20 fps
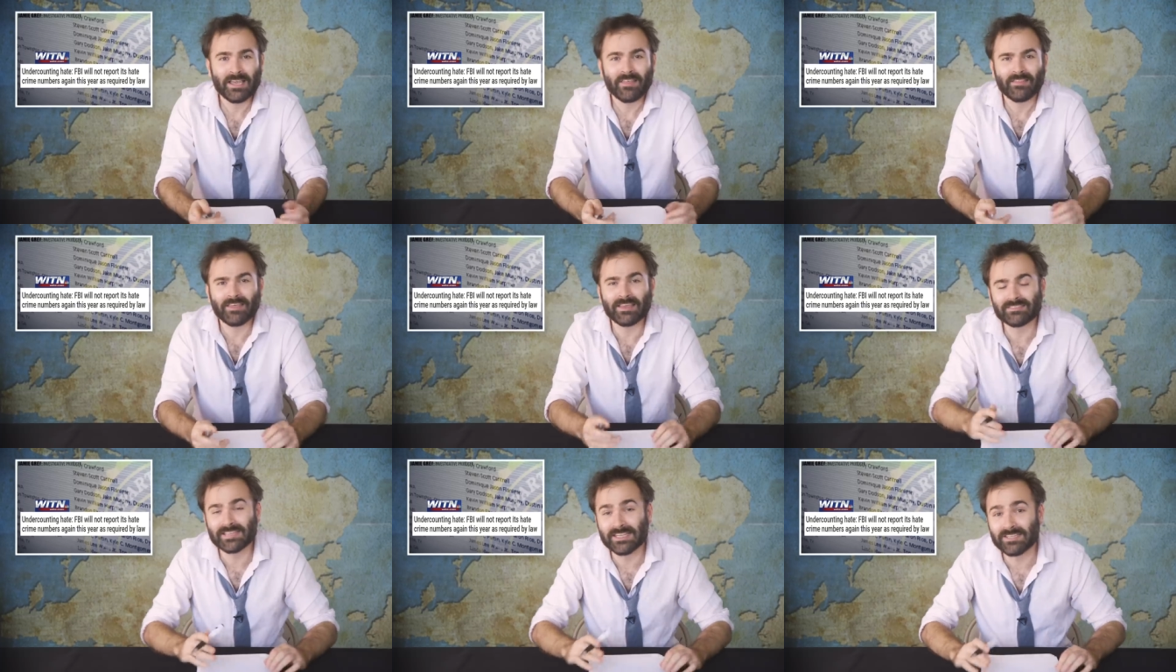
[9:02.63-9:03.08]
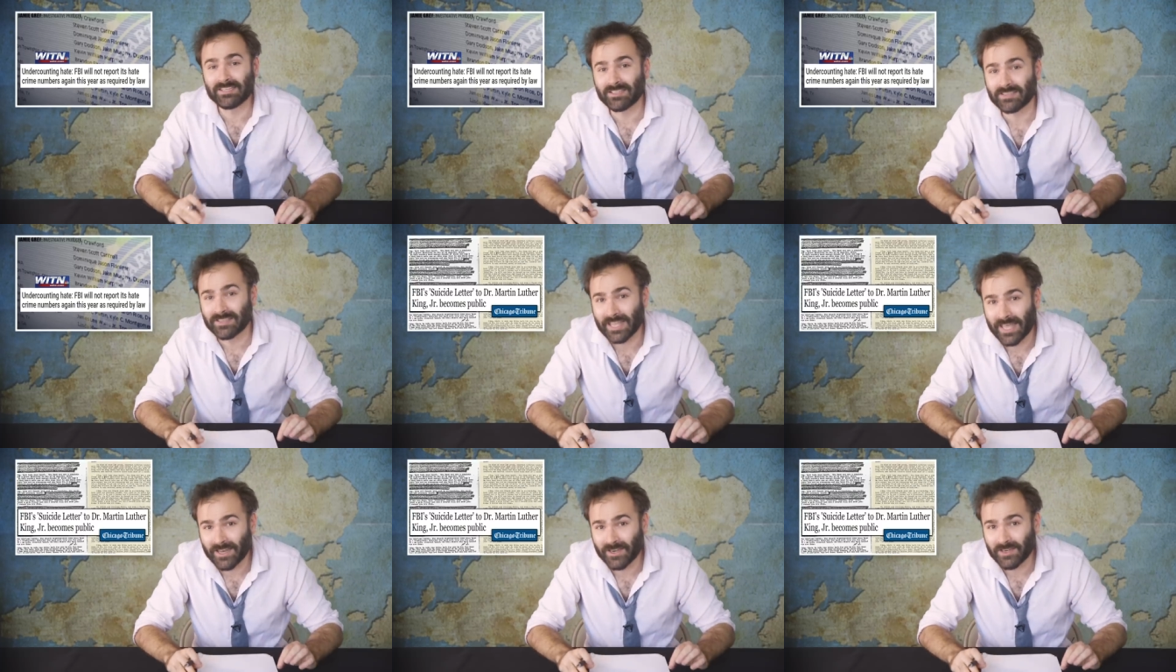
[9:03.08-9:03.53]
They sent a
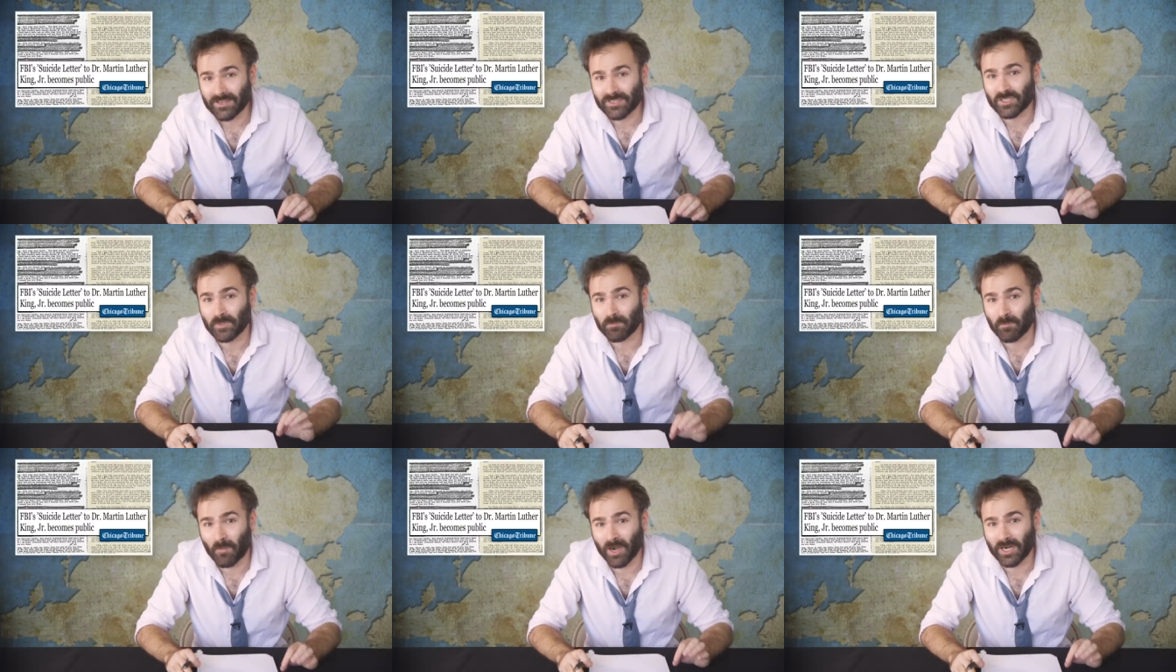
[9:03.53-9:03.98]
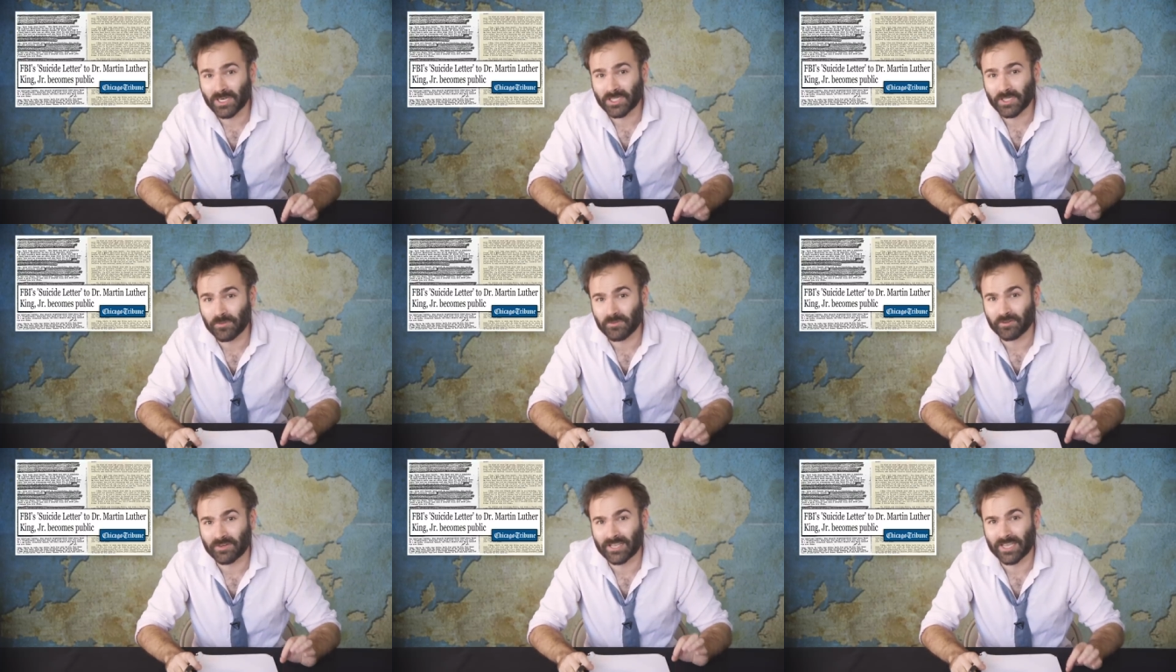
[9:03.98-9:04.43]
letter to Martin
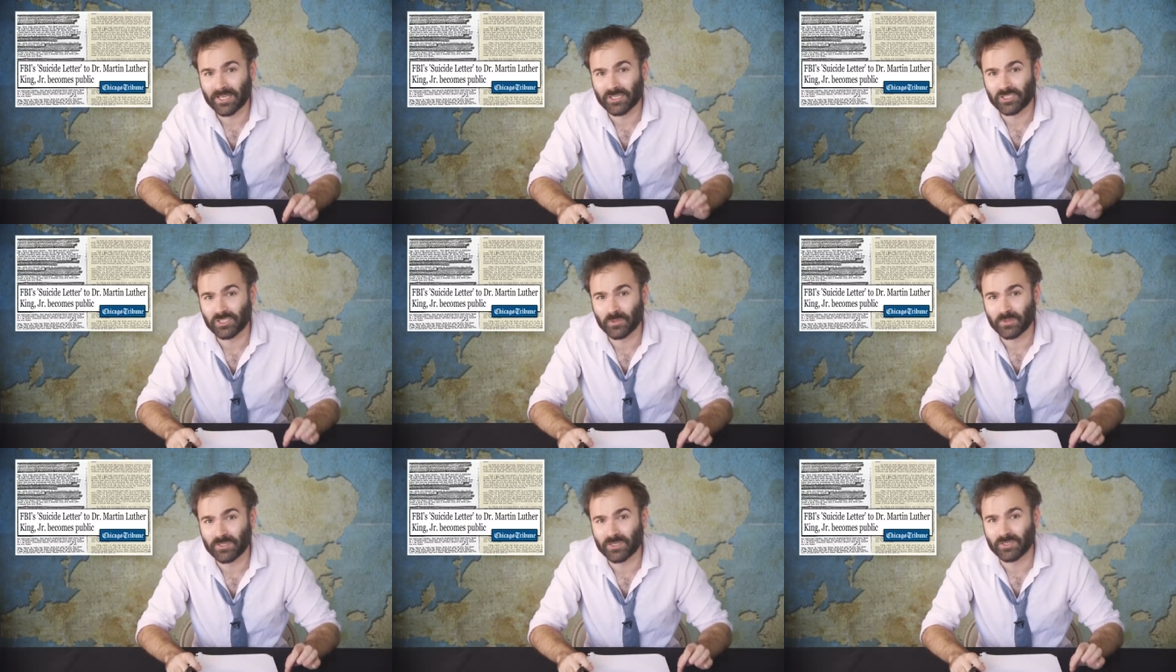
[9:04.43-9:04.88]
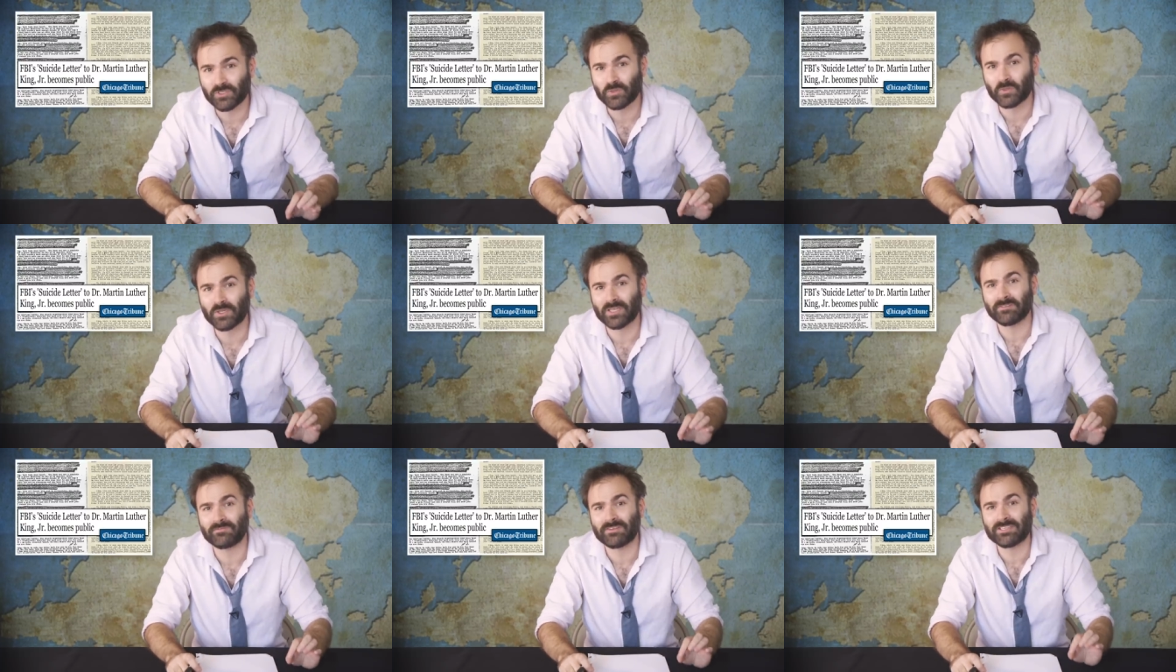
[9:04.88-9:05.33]
Luther King Junior to
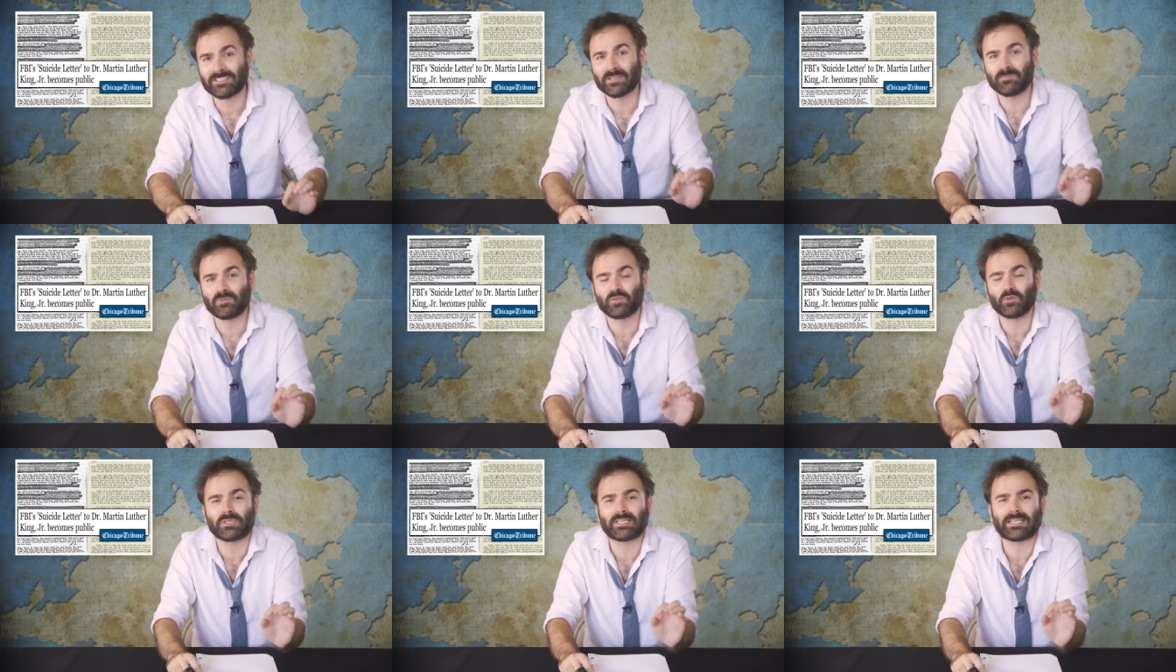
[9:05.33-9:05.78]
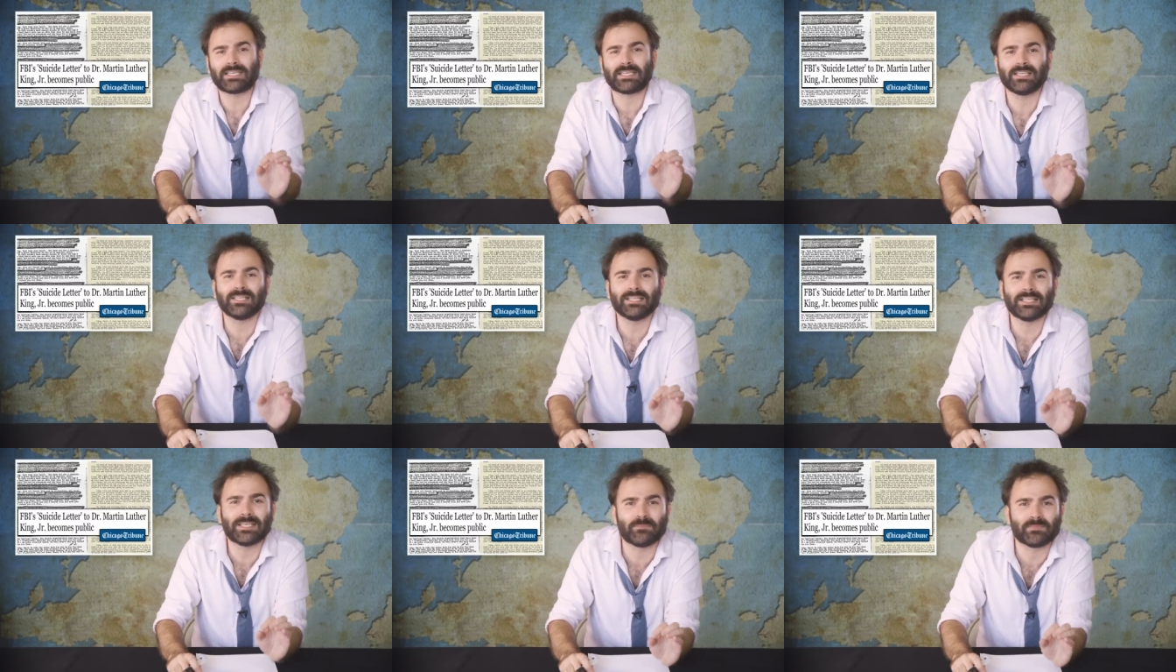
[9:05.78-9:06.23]
convince him to
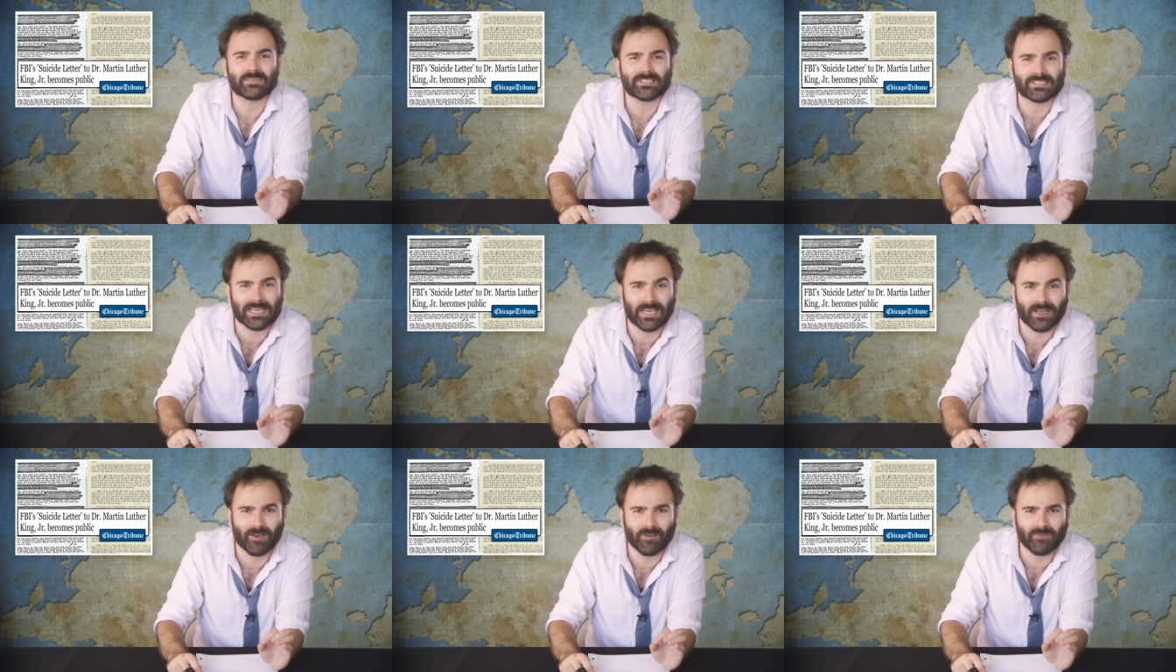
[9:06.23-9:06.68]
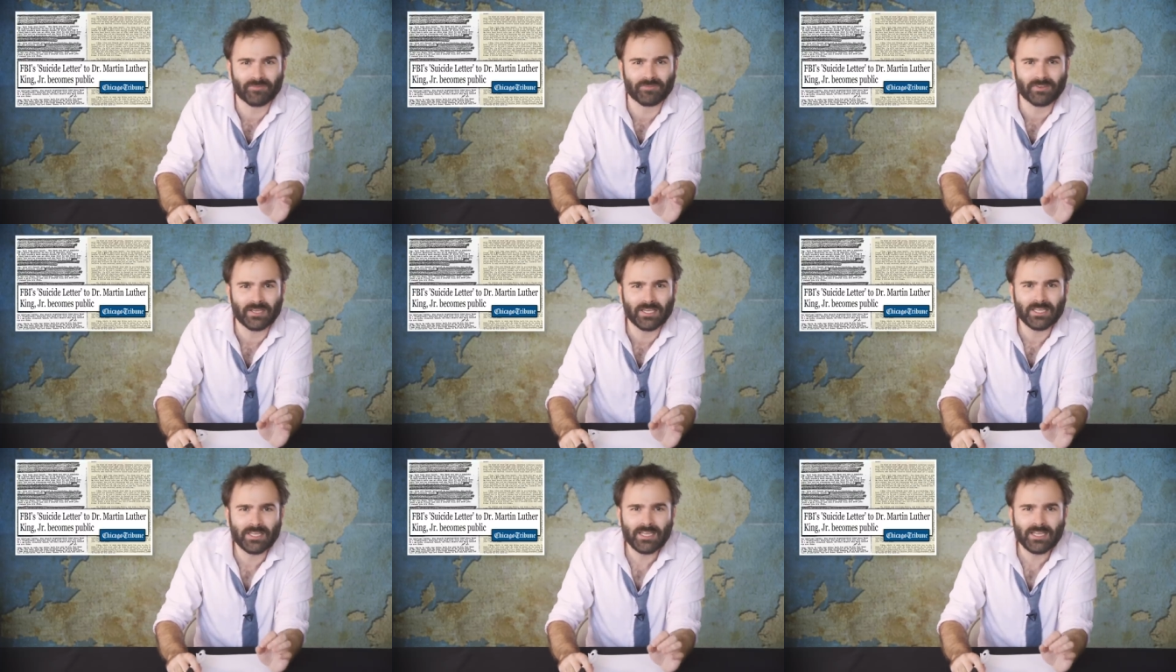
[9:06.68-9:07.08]
kill himself.